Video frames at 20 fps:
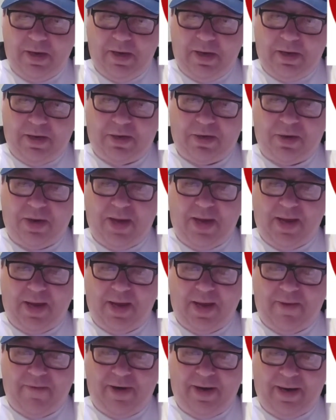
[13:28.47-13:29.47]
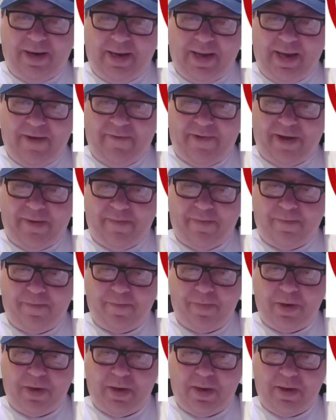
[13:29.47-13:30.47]
So yeah, can't really give him
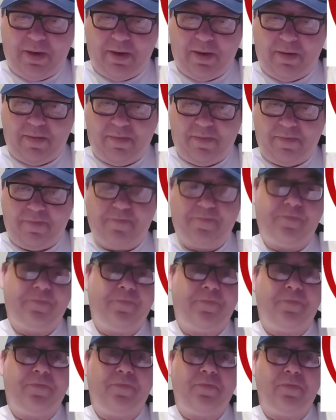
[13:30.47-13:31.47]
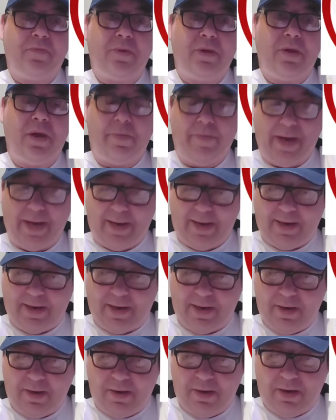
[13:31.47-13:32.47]
a
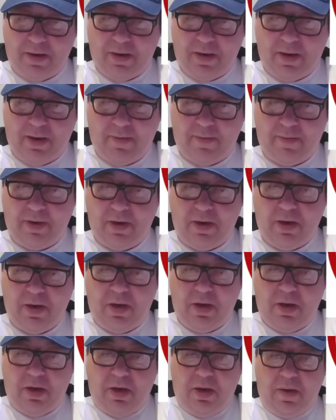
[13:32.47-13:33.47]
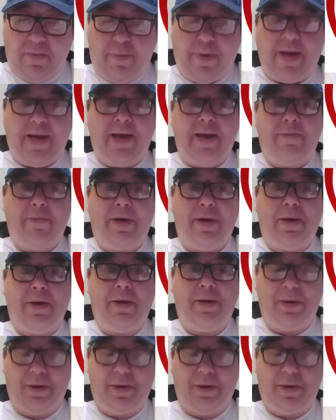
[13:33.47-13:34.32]
mark. Palmer,